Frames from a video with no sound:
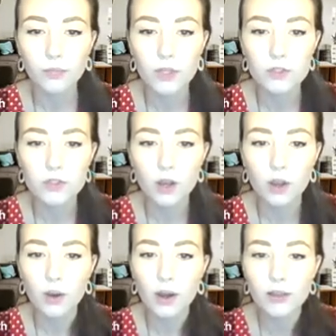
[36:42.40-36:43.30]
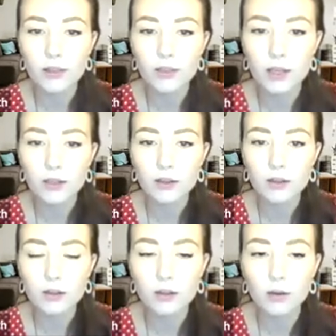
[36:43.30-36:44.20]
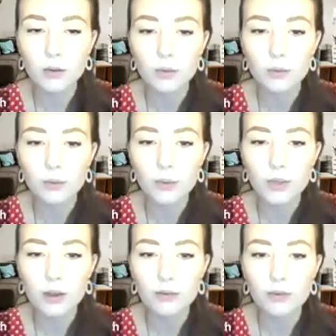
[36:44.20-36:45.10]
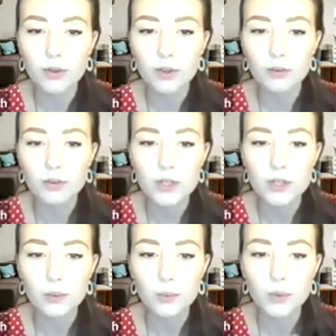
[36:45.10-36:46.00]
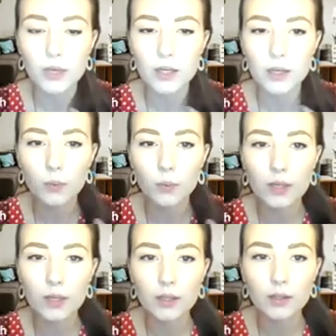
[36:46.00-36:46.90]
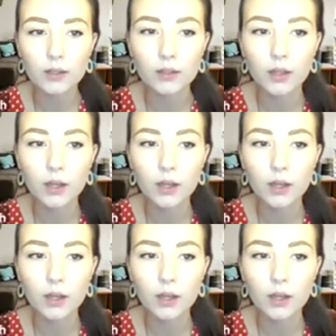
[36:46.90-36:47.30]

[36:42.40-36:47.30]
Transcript: So I think without further ado, we will